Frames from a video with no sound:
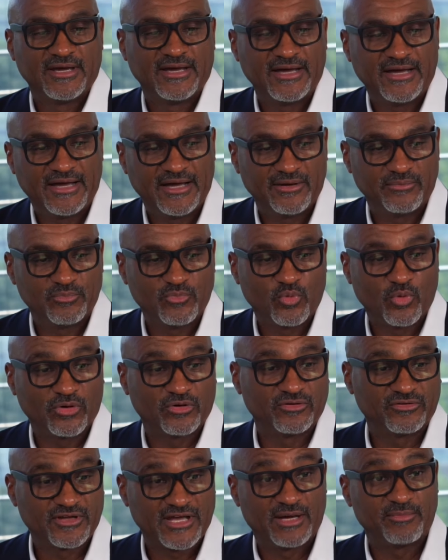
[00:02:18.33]
Um,
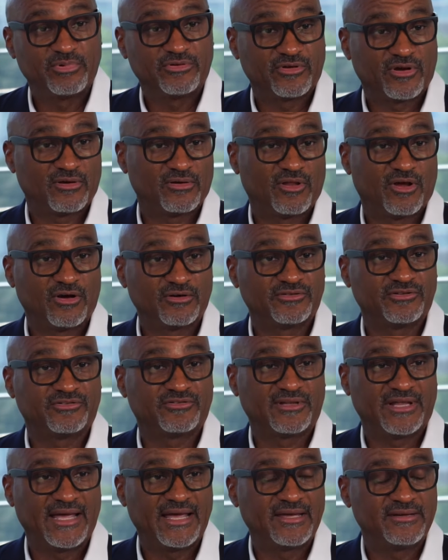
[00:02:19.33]
workers' comp is our largest
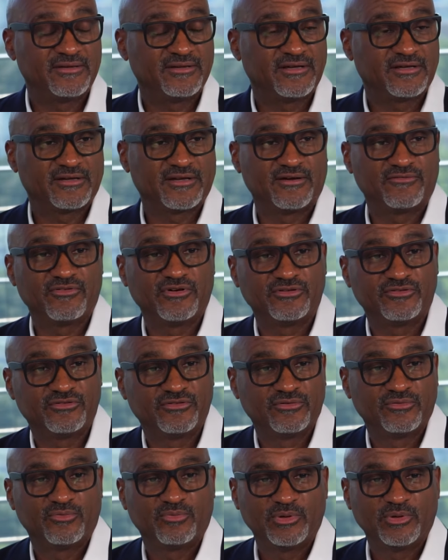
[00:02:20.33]
line of coverage.